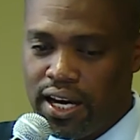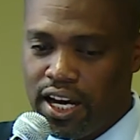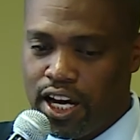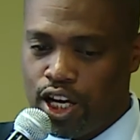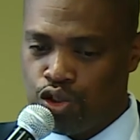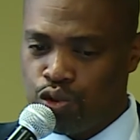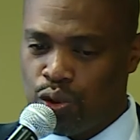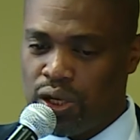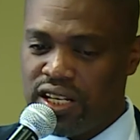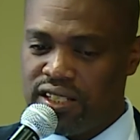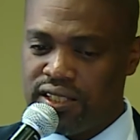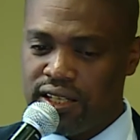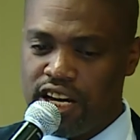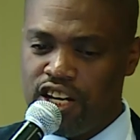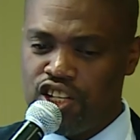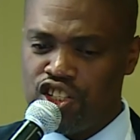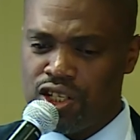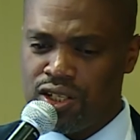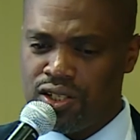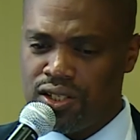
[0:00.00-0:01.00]
as well as
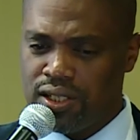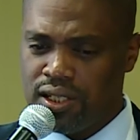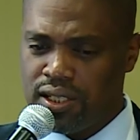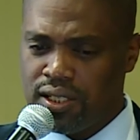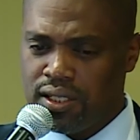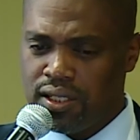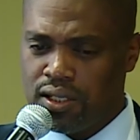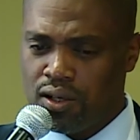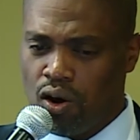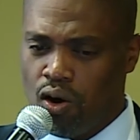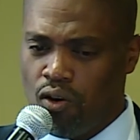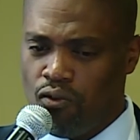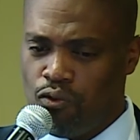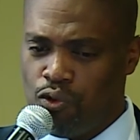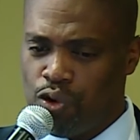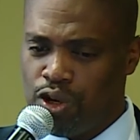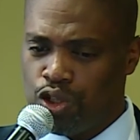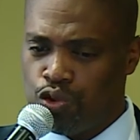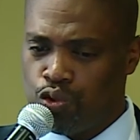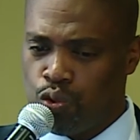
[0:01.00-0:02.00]
agencies,
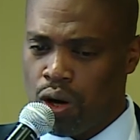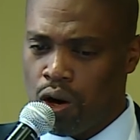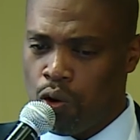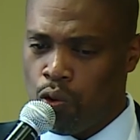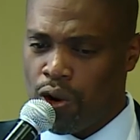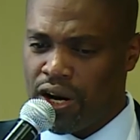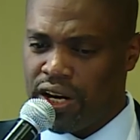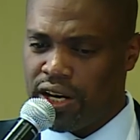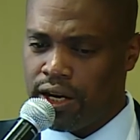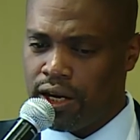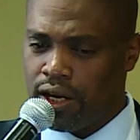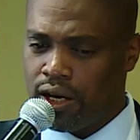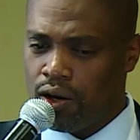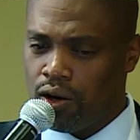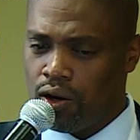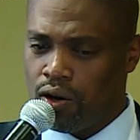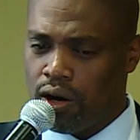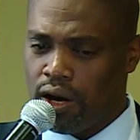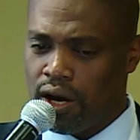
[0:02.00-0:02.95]
of which we are working,